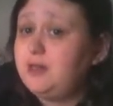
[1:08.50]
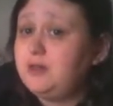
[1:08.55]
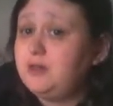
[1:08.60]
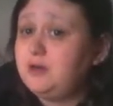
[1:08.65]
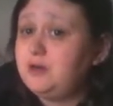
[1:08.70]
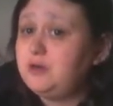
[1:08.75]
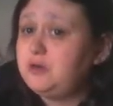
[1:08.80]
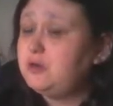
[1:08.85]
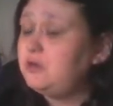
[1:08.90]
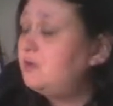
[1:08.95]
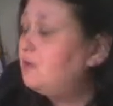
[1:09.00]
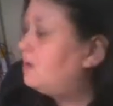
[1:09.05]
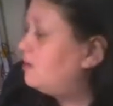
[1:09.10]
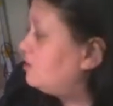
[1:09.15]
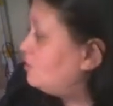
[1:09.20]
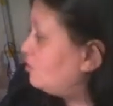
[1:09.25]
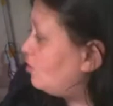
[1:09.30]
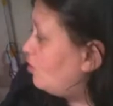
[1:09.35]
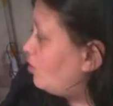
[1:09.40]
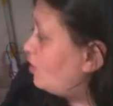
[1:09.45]
now.
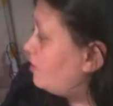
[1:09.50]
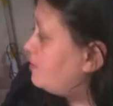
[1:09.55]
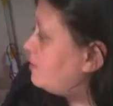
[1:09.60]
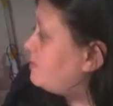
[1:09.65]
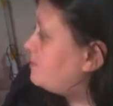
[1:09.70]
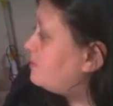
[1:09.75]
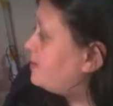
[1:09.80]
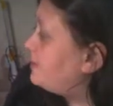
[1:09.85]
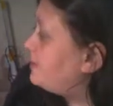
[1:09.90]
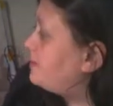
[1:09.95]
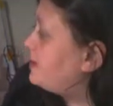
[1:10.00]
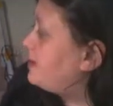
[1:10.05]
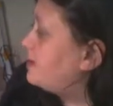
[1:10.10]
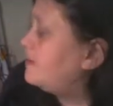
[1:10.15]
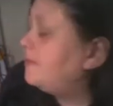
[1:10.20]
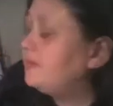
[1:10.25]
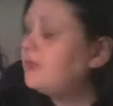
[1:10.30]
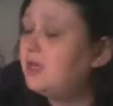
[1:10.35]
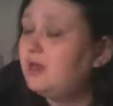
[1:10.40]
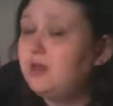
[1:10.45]
It's all about Pippi.
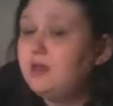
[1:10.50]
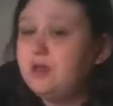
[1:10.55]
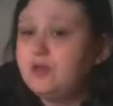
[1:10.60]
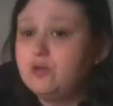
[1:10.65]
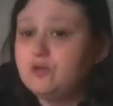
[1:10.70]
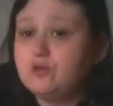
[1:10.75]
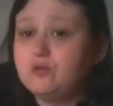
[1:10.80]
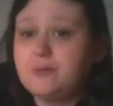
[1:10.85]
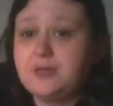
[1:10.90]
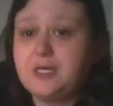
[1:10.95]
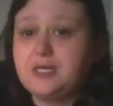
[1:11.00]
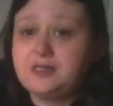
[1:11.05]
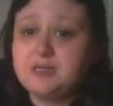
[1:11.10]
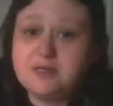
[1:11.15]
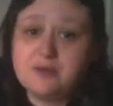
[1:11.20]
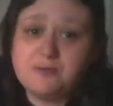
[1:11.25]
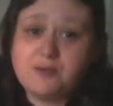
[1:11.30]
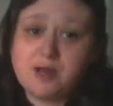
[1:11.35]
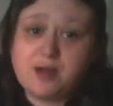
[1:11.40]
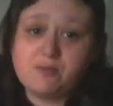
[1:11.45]
So basically
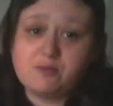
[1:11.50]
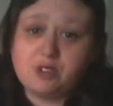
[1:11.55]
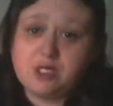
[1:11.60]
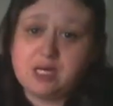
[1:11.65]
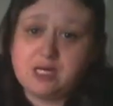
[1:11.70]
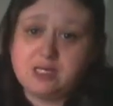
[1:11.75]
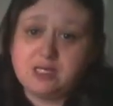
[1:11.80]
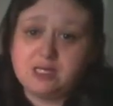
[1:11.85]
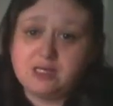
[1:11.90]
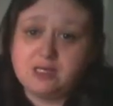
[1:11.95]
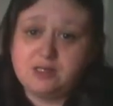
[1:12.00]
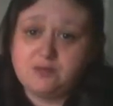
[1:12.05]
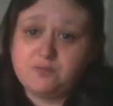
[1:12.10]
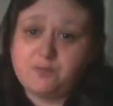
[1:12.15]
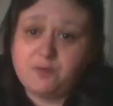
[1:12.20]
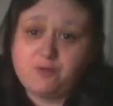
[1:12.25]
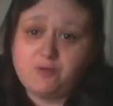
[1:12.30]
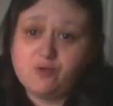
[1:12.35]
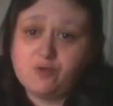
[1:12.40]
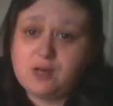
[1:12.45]
what I'm trying to do is
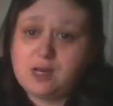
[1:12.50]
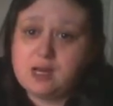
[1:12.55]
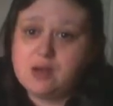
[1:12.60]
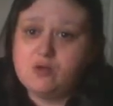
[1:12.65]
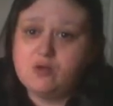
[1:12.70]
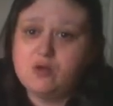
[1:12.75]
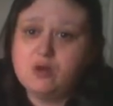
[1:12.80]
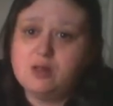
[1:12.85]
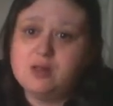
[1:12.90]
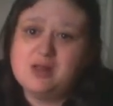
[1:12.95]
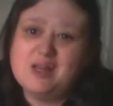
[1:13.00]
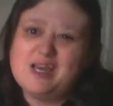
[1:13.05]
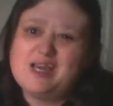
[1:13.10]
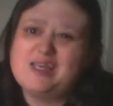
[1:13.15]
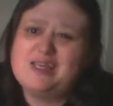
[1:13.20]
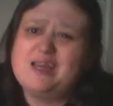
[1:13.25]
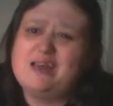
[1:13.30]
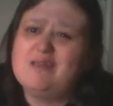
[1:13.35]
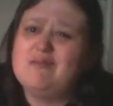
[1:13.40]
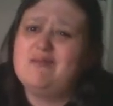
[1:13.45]
before I go out,
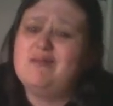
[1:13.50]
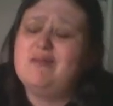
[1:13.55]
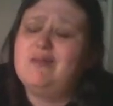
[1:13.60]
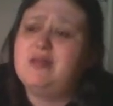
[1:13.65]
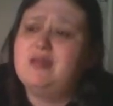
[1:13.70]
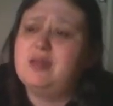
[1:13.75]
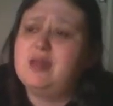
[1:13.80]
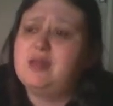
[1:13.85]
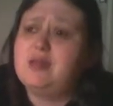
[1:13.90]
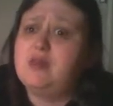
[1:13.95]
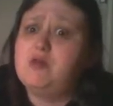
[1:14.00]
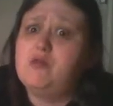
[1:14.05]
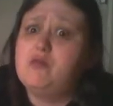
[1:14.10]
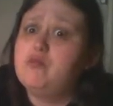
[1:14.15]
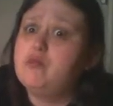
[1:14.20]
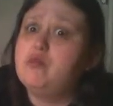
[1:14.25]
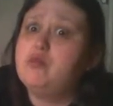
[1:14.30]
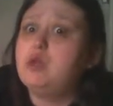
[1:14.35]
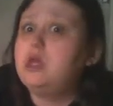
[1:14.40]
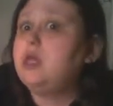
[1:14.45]
unless I
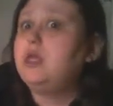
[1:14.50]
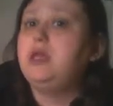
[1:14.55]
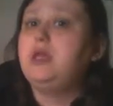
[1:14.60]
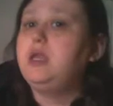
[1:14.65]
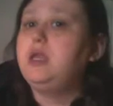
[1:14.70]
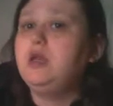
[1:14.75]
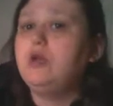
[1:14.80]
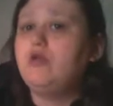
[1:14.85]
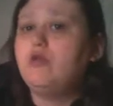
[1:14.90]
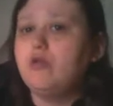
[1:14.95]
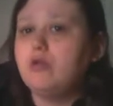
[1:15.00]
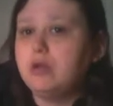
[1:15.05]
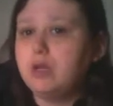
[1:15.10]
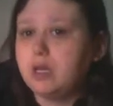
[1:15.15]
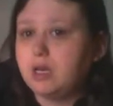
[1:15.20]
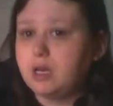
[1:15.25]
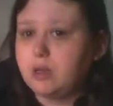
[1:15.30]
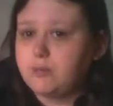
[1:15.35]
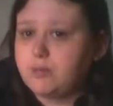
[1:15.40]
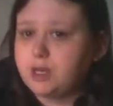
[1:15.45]
really need to go out in
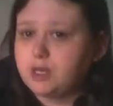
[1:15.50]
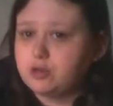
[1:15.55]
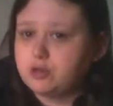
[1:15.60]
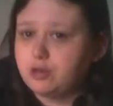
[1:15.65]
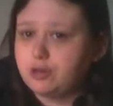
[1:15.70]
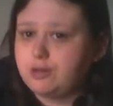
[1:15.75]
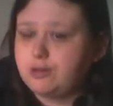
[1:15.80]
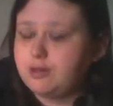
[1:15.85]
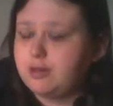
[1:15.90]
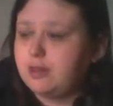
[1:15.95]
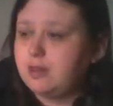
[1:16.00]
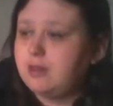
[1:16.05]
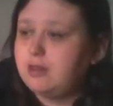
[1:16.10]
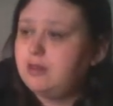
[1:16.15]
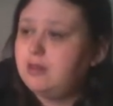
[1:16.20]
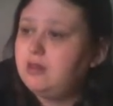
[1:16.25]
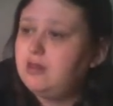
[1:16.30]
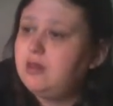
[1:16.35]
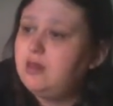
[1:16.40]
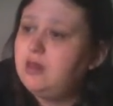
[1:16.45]
an emergency.
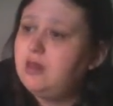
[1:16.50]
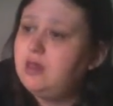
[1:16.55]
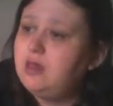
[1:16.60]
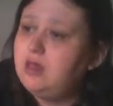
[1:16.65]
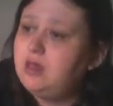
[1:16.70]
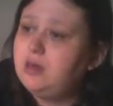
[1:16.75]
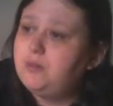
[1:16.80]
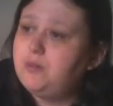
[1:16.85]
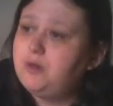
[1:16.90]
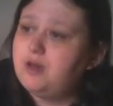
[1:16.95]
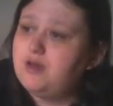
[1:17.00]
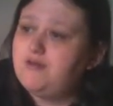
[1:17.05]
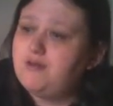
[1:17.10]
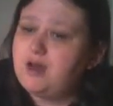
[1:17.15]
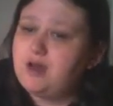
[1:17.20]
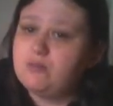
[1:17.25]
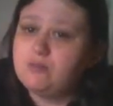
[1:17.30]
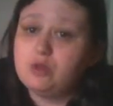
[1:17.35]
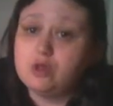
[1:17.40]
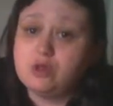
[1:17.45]
But if
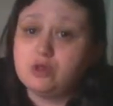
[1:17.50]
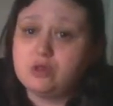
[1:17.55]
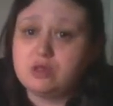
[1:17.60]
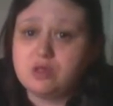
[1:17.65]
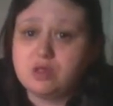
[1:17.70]
I'm just